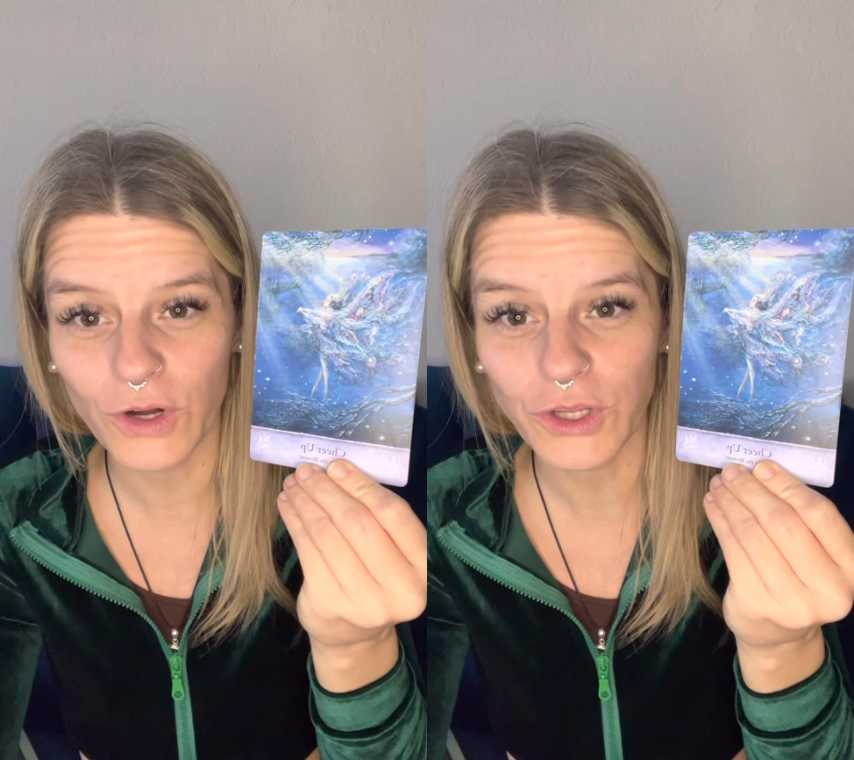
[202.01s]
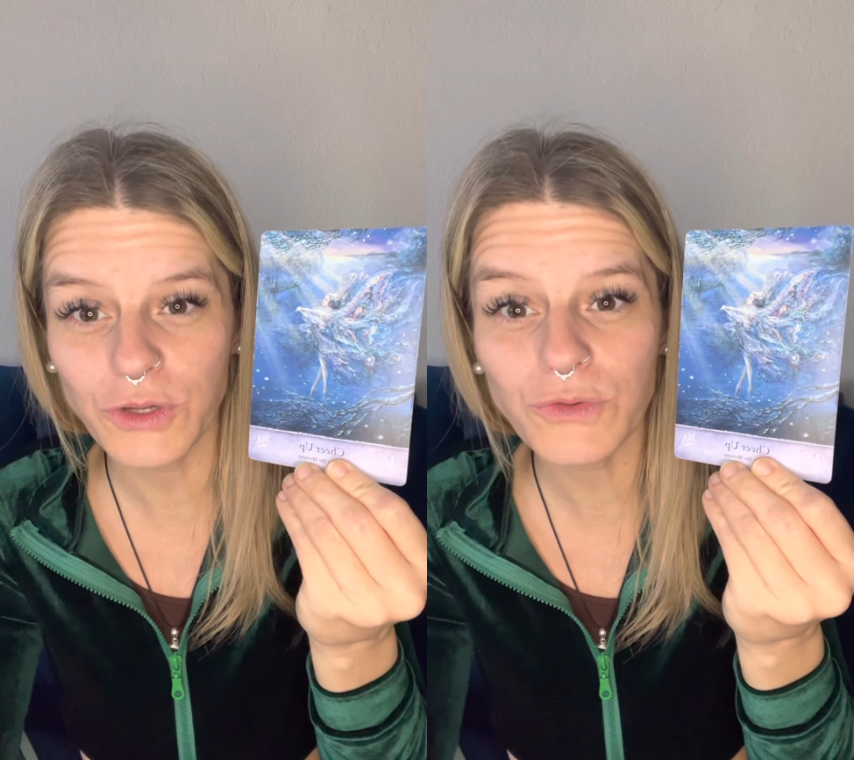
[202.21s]

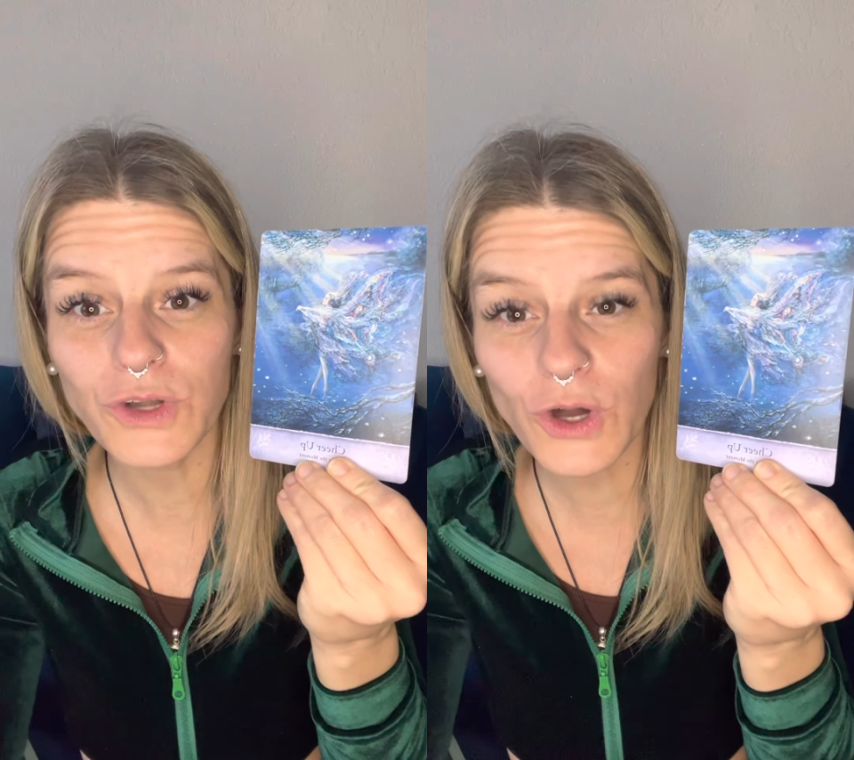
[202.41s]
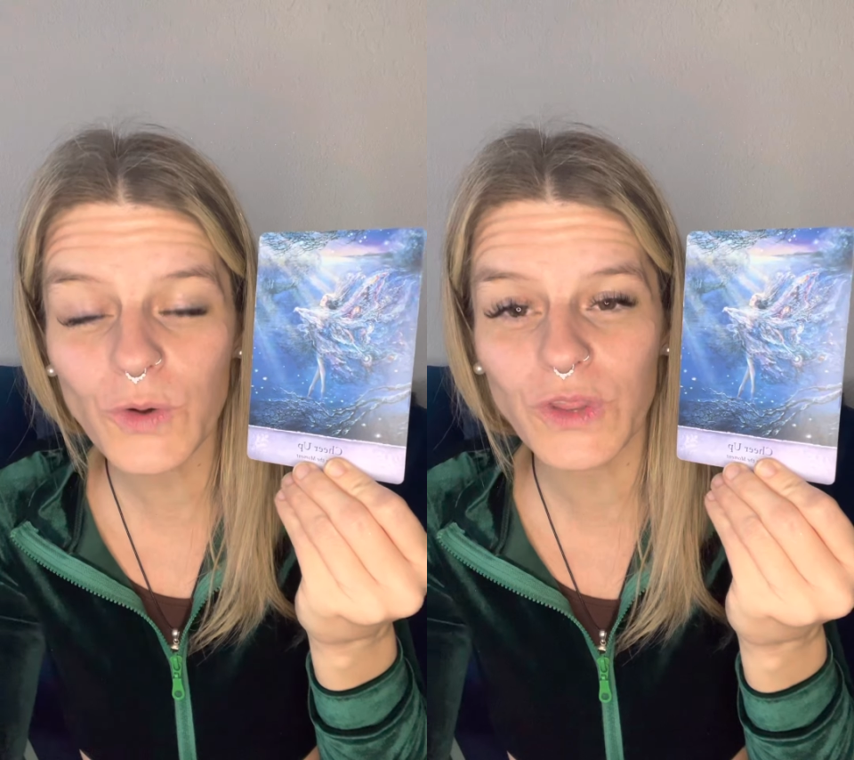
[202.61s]
You
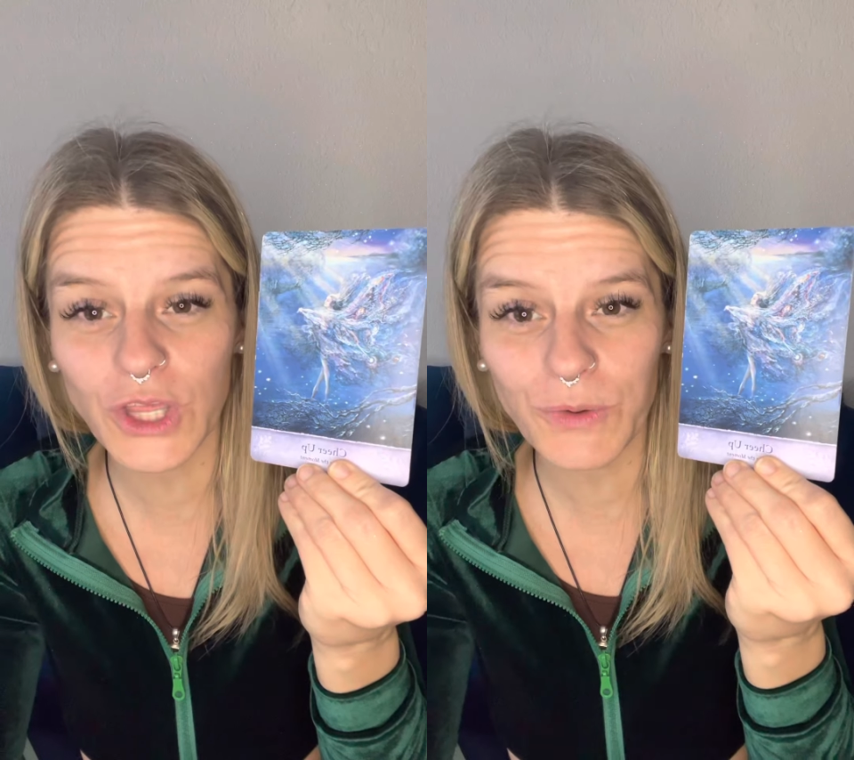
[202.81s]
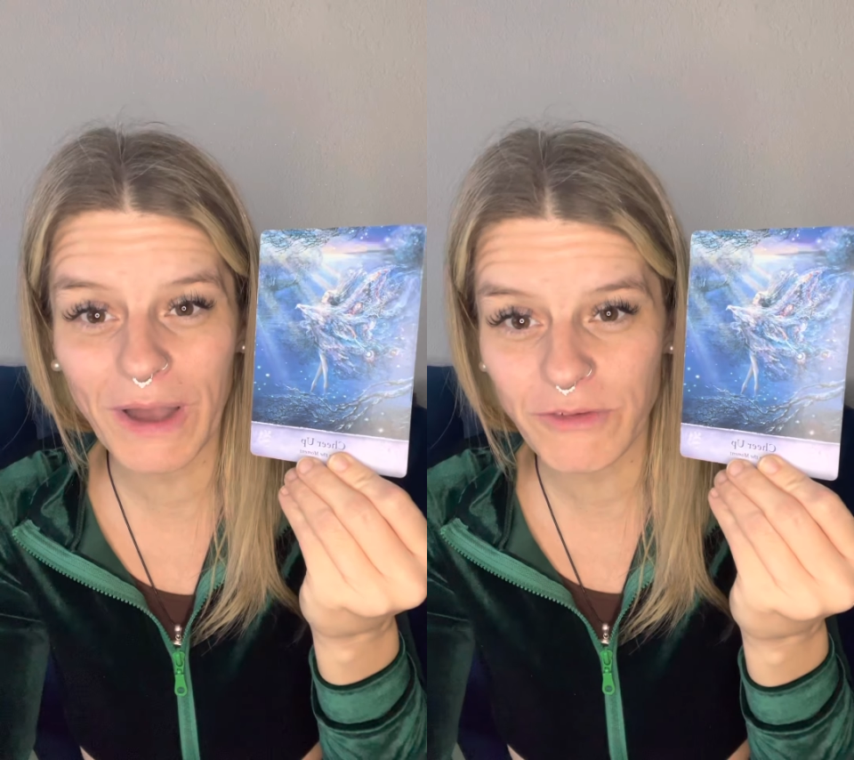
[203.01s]
know that
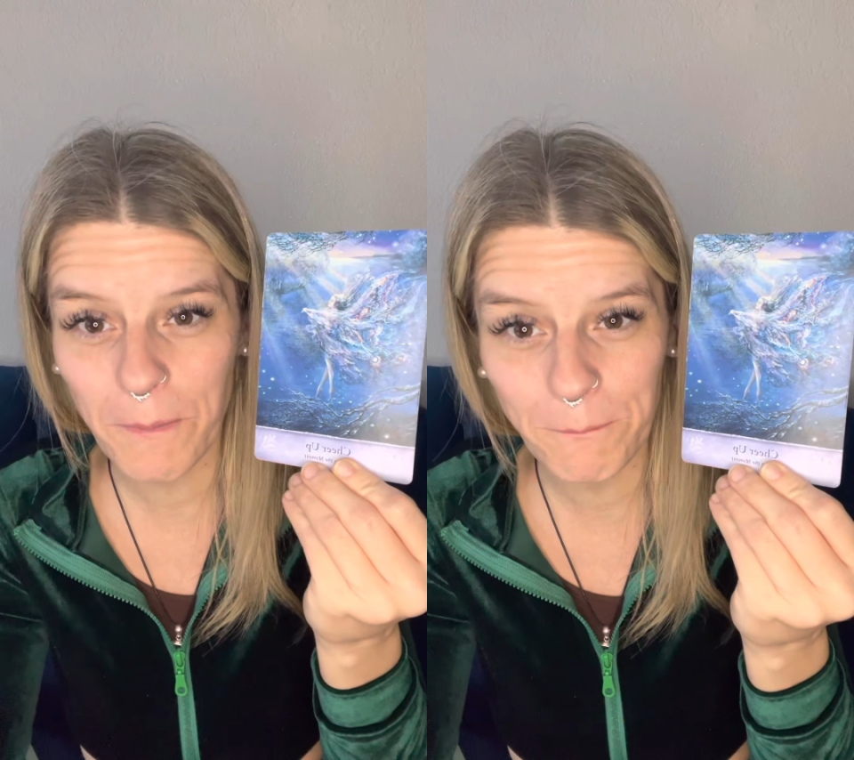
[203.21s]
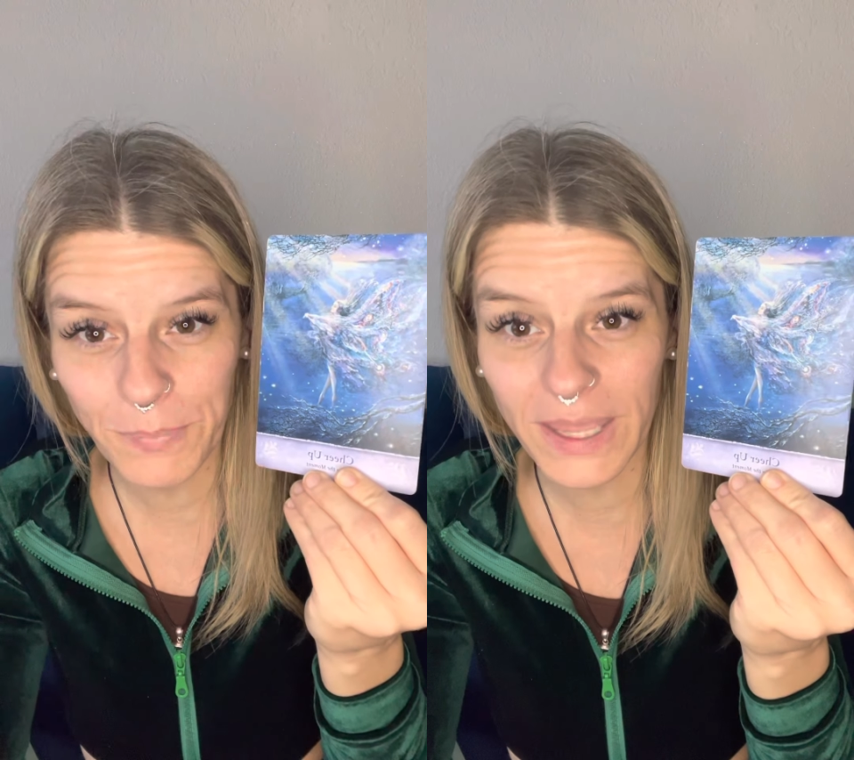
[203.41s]
you have a
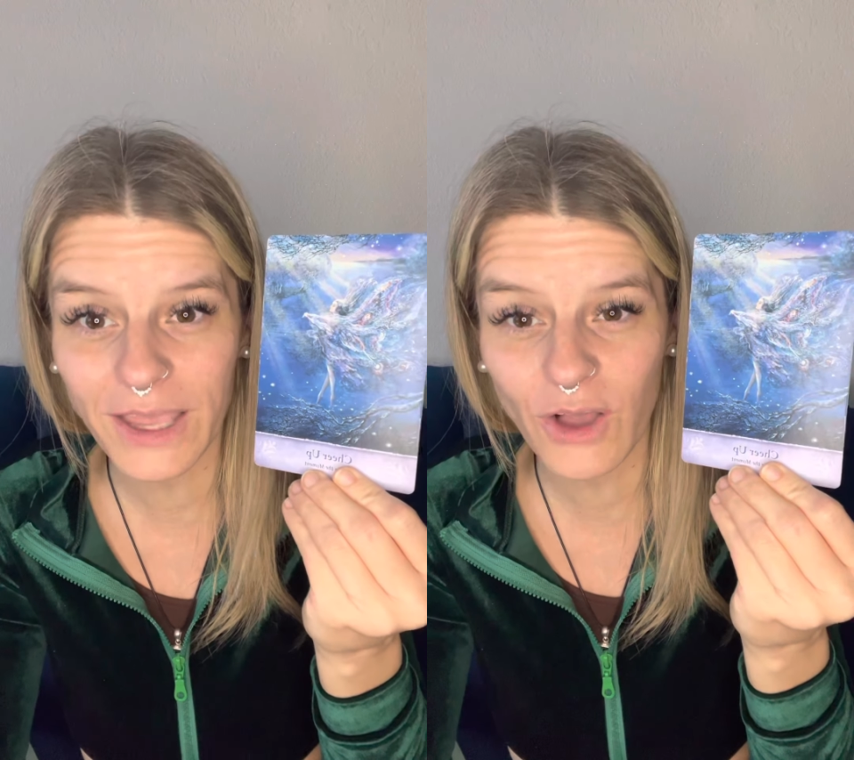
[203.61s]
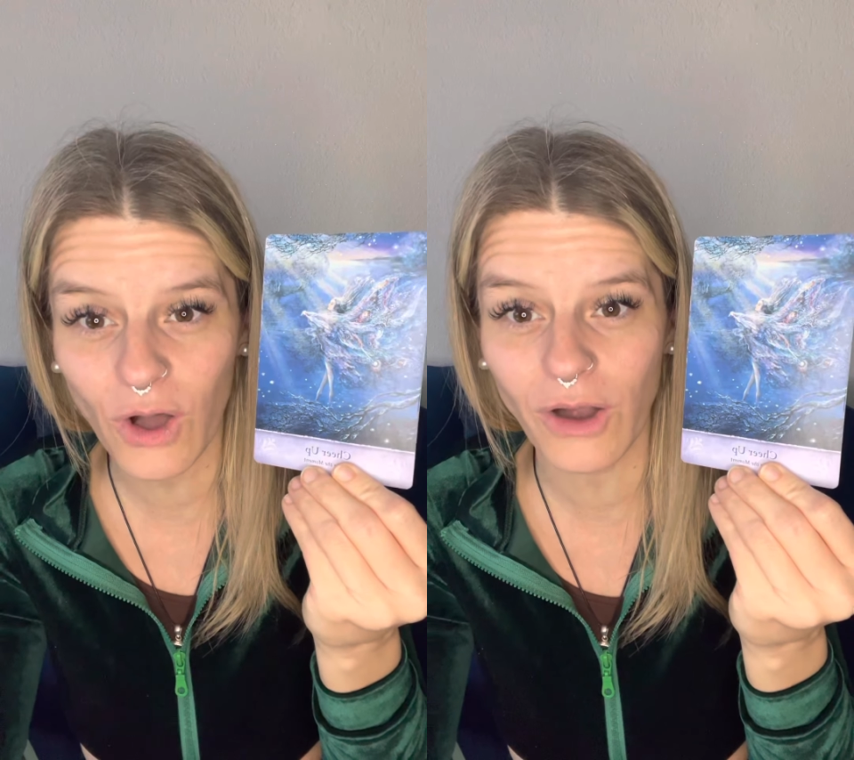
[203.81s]

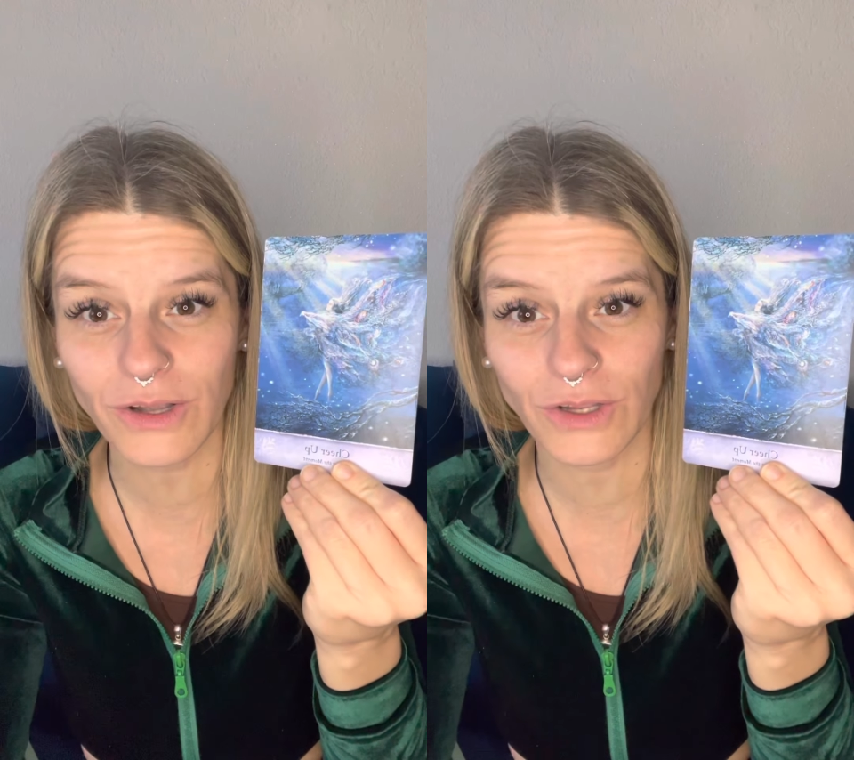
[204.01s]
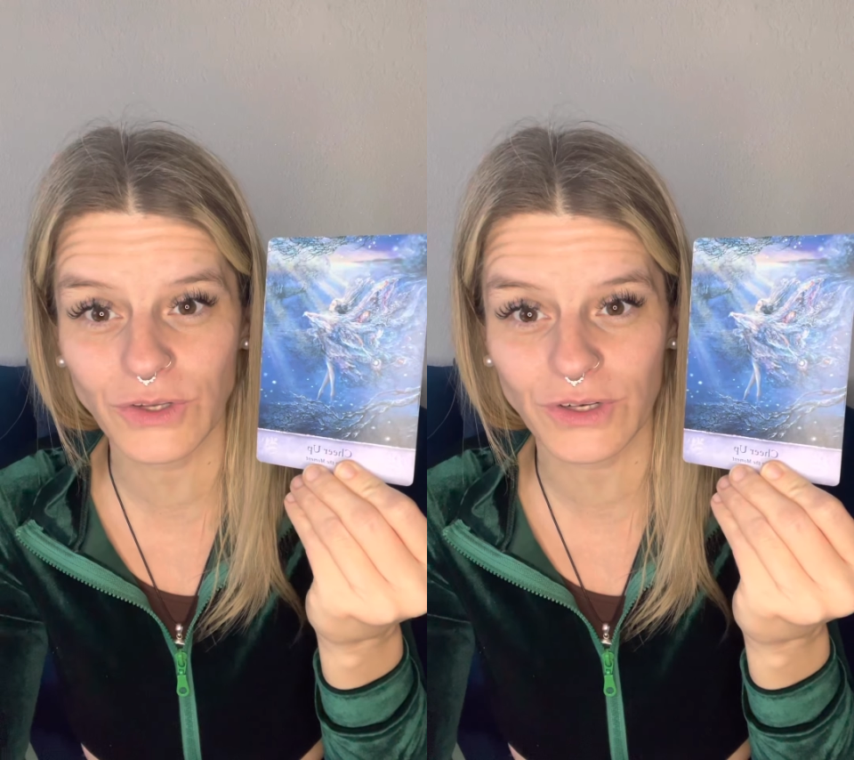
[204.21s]
big
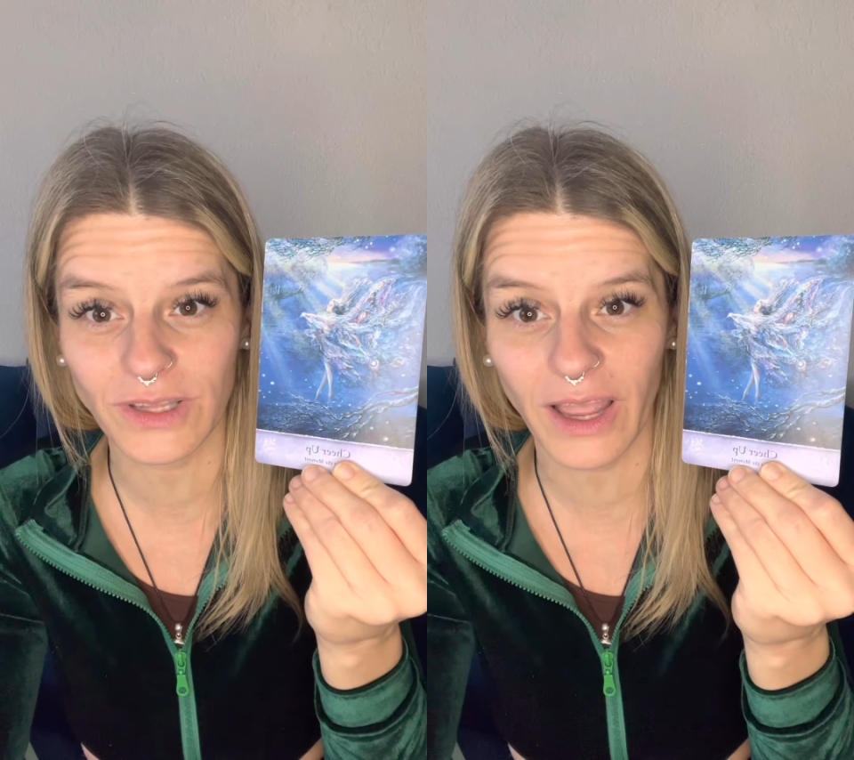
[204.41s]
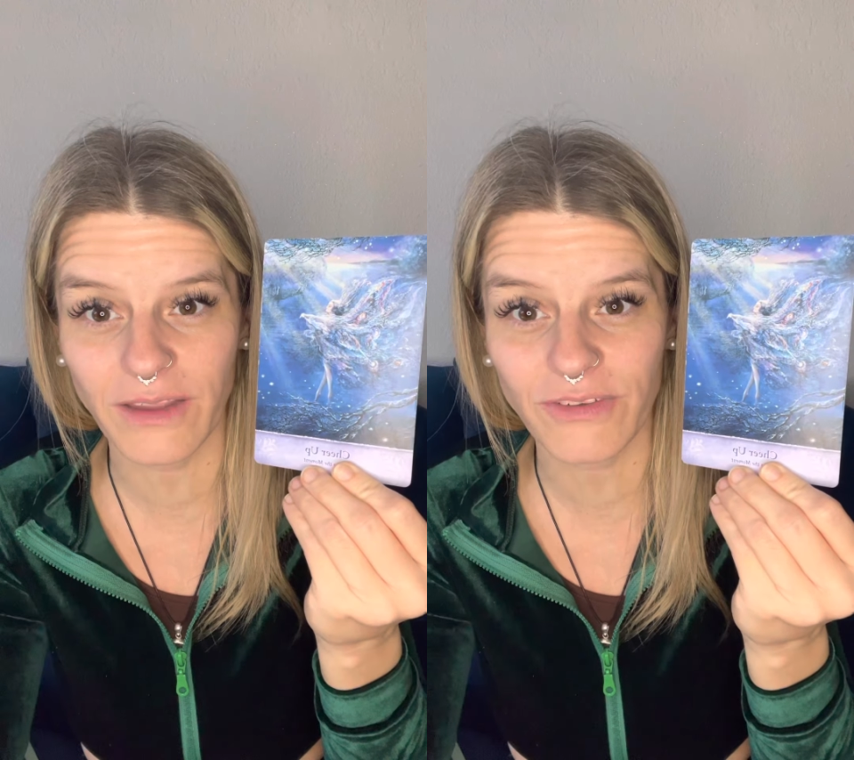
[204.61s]
call on your
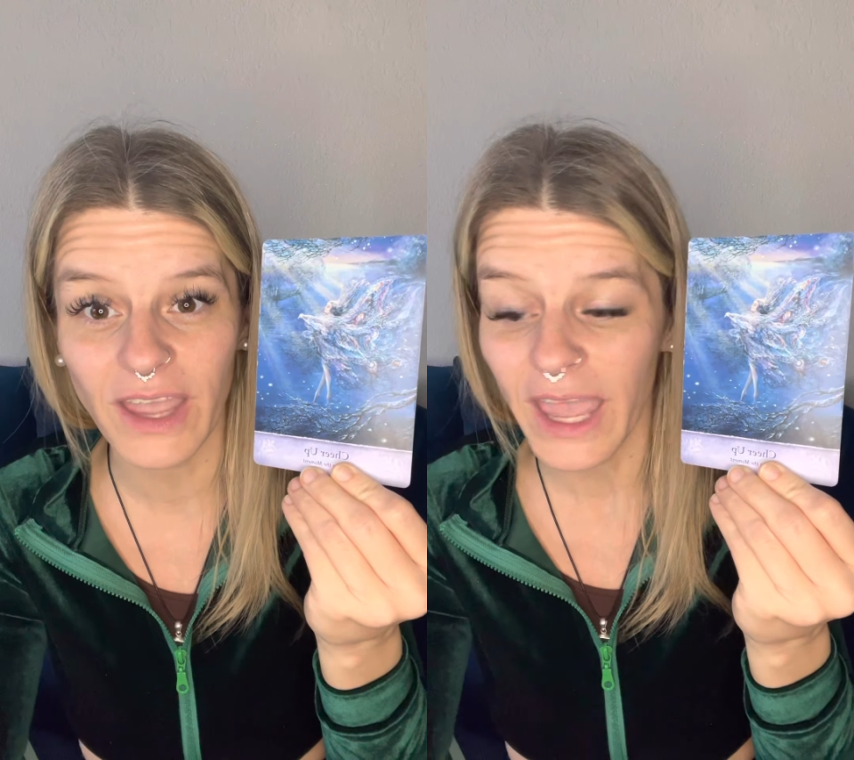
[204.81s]
life.